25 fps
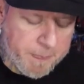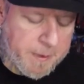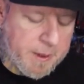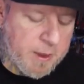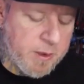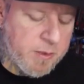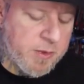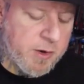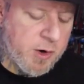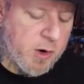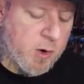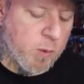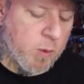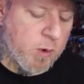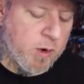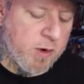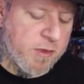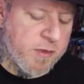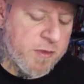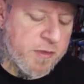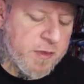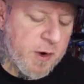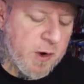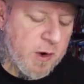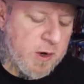There were
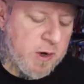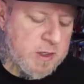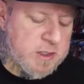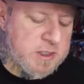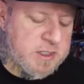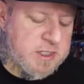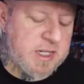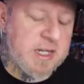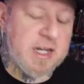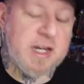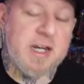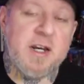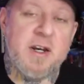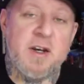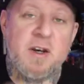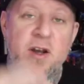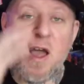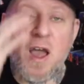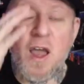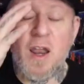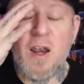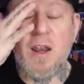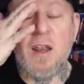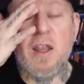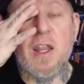13
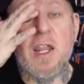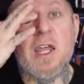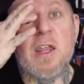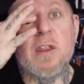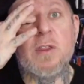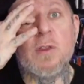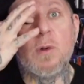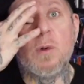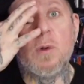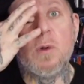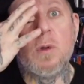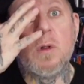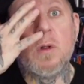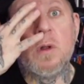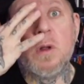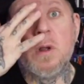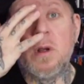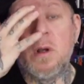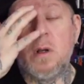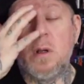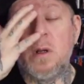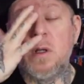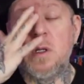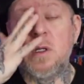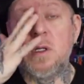non-lethal
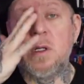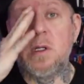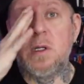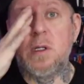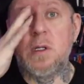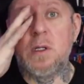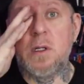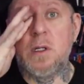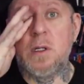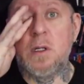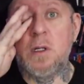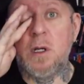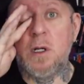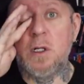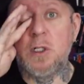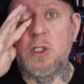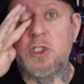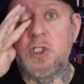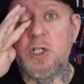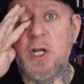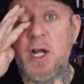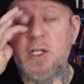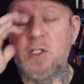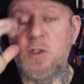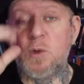
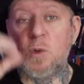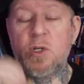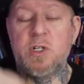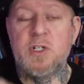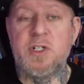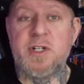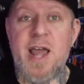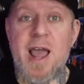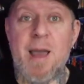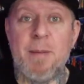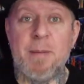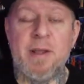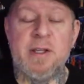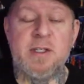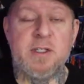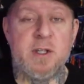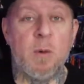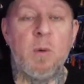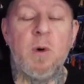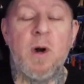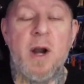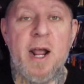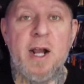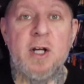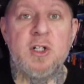gunshots or stabbings. There
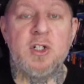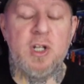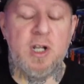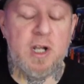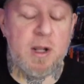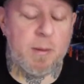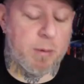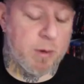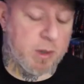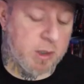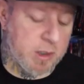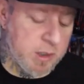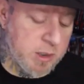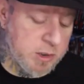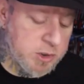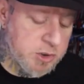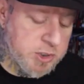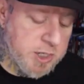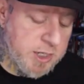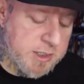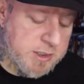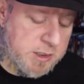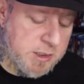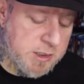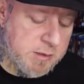were actually a couple of
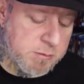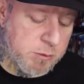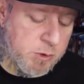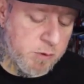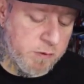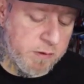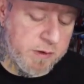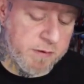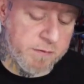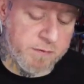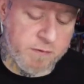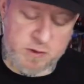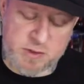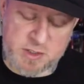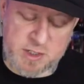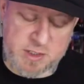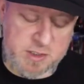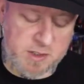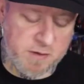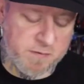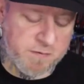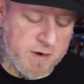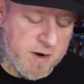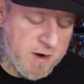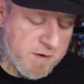gunshots in this movie for
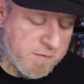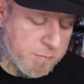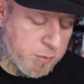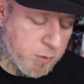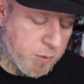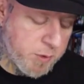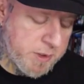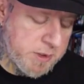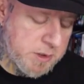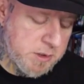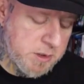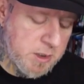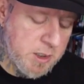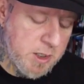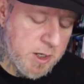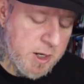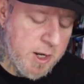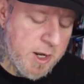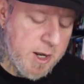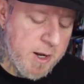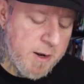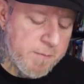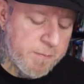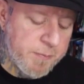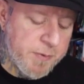65 points.
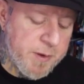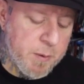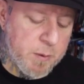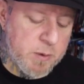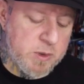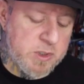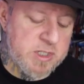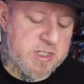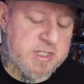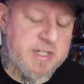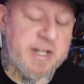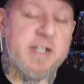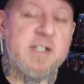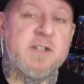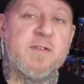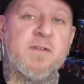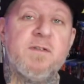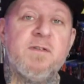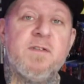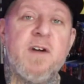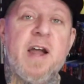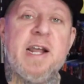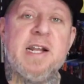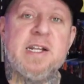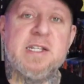There were 6
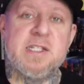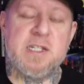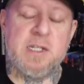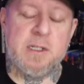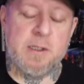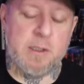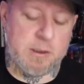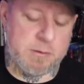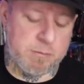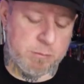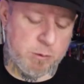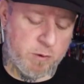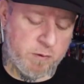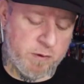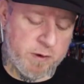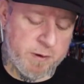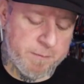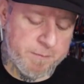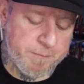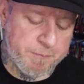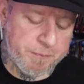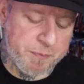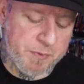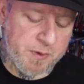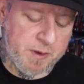fights in this movie
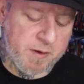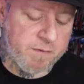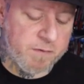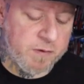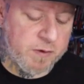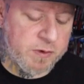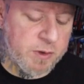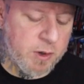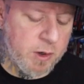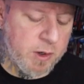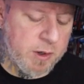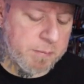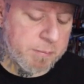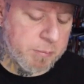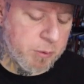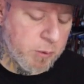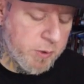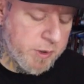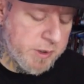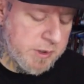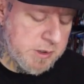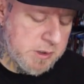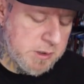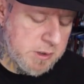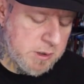for 30
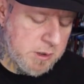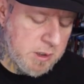points.